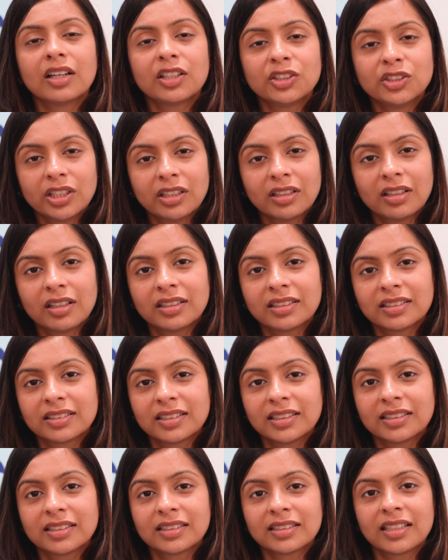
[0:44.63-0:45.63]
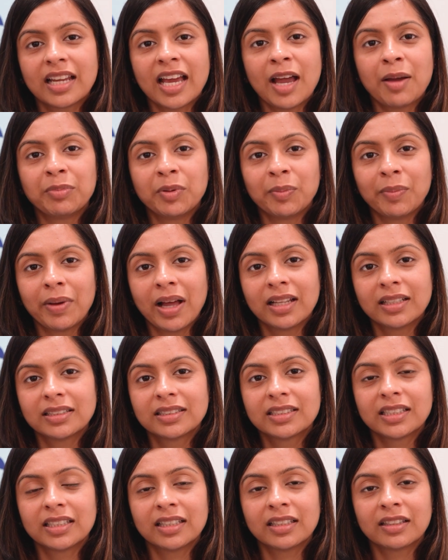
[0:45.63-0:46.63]
Congenital heart disease is an
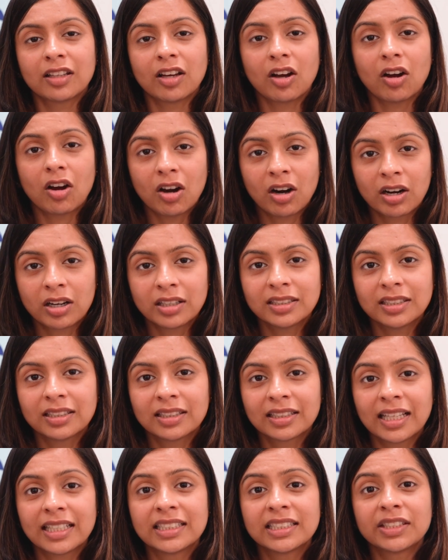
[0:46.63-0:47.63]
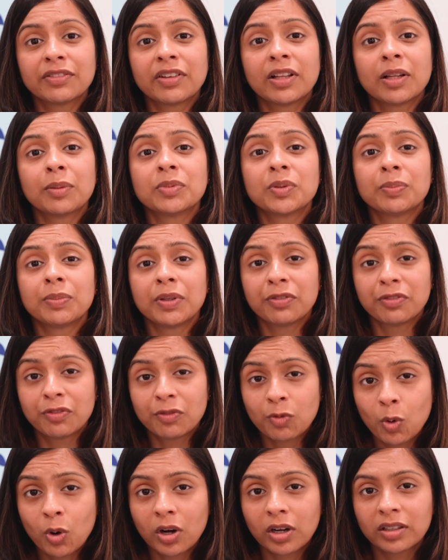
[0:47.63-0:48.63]
abnormality in the heart that develops
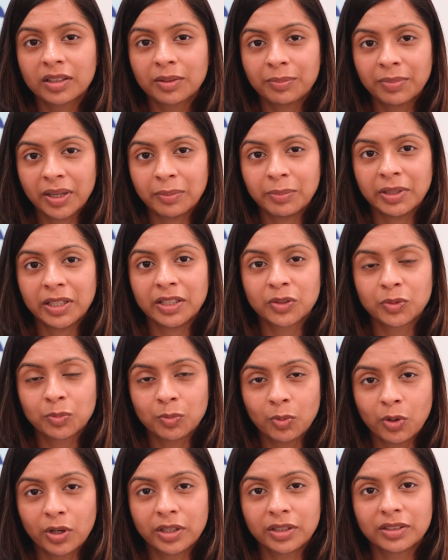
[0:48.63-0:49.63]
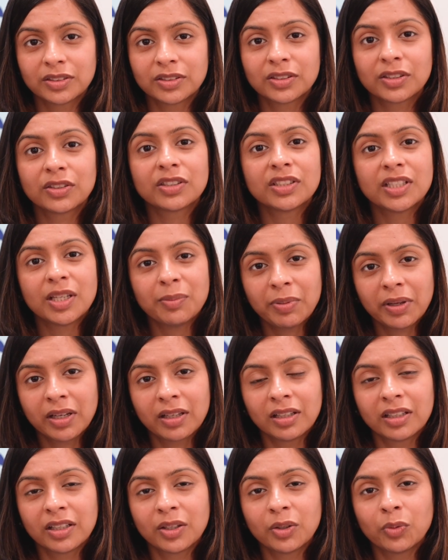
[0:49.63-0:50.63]
before the baby is born. So
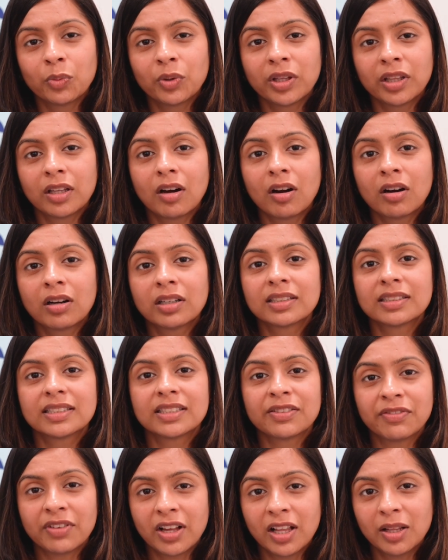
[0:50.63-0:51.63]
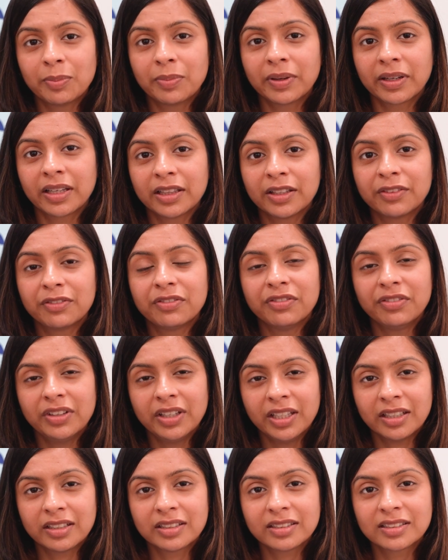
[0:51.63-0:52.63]
typically, when the heart is developing in the
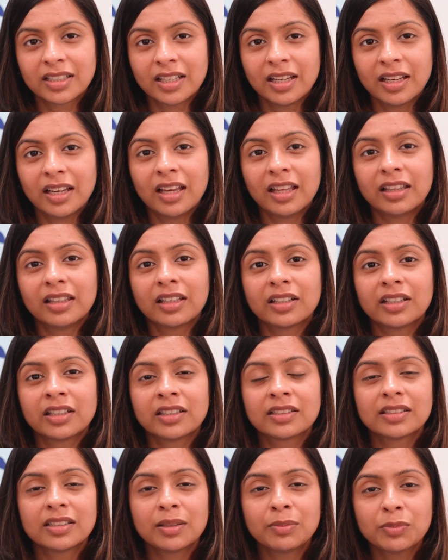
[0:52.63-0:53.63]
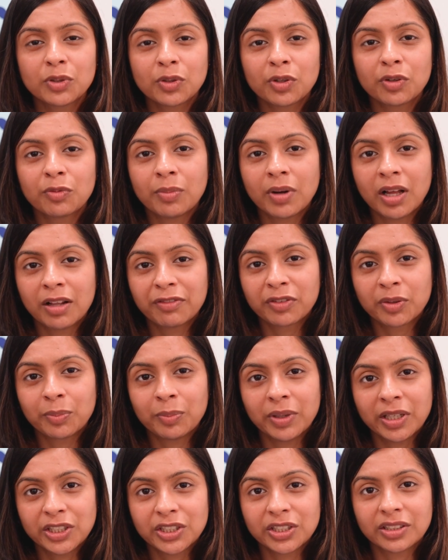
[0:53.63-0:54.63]
fetus, there is some sort of
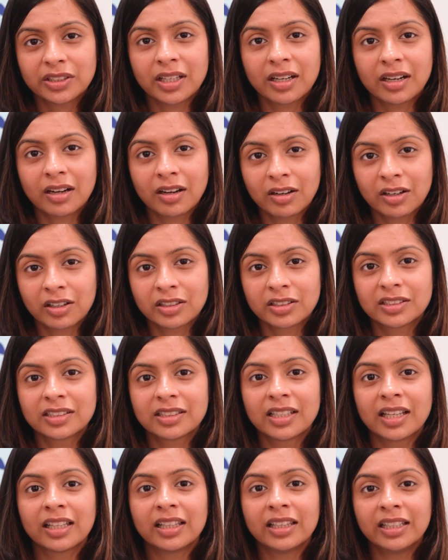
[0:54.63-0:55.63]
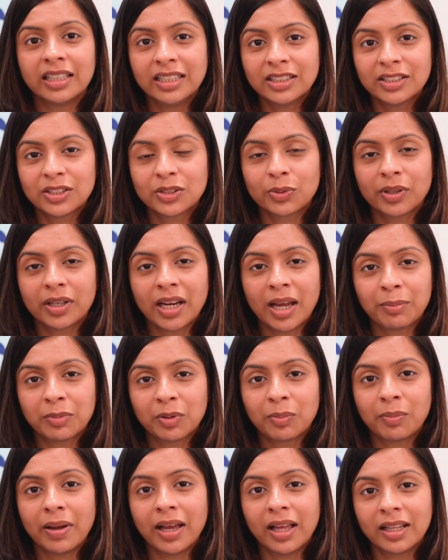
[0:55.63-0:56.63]
malformation that occurs that leads to an
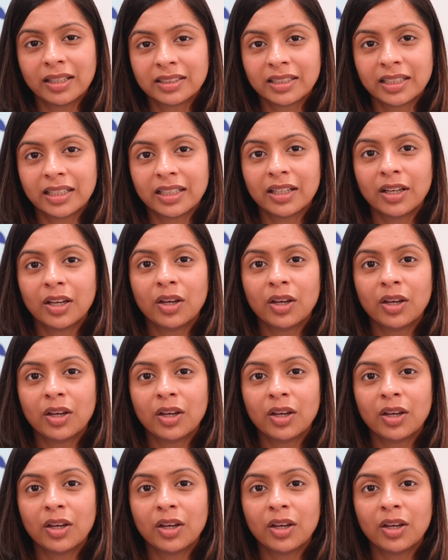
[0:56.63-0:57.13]
abnormality,